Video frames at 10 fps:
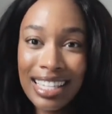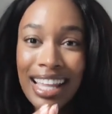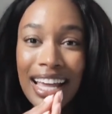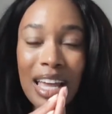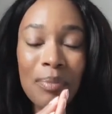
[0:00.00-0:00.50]
It's
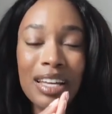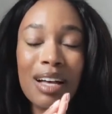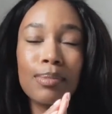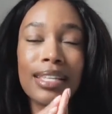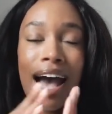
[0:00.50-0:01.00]
like, it
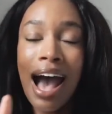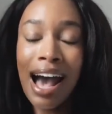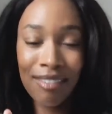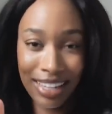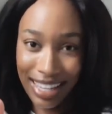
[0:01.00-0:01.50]
becomes
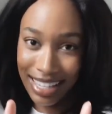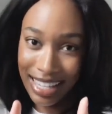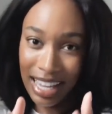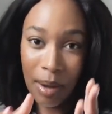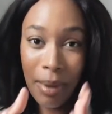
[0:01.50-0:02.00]

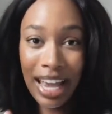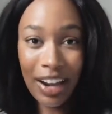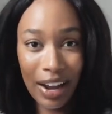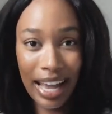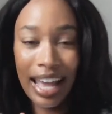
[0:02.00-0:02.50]
obvious and
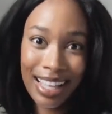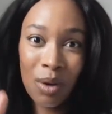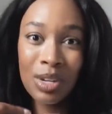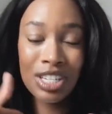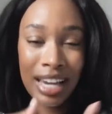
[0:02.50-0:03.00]
apparent
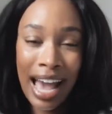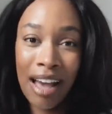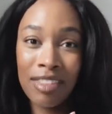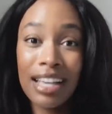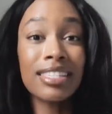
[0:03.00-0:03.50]
that we should
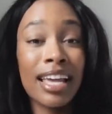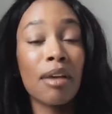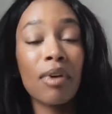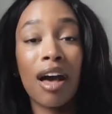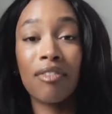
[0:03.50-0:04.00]
have that
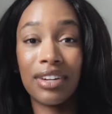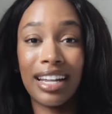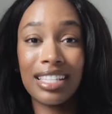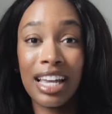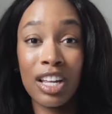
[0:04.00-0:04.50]
same
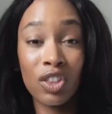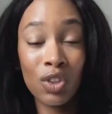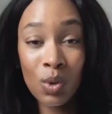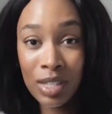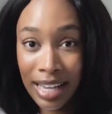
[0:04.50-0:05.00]
confidence and
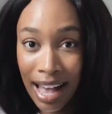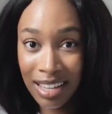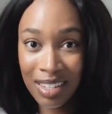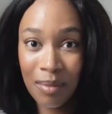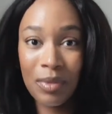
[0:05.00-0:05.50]

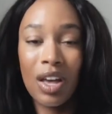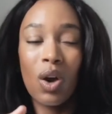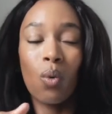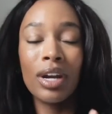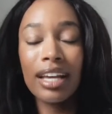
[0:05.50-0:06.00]
enthusiasm
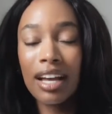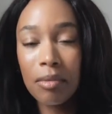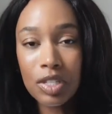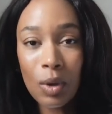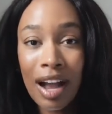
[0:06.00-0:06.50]
when it
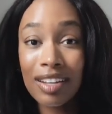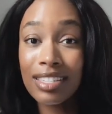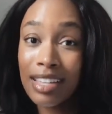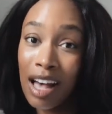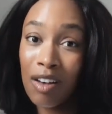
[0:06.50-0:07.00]
comes to
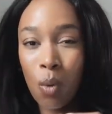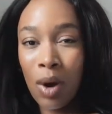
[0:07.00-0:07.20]
ourselves.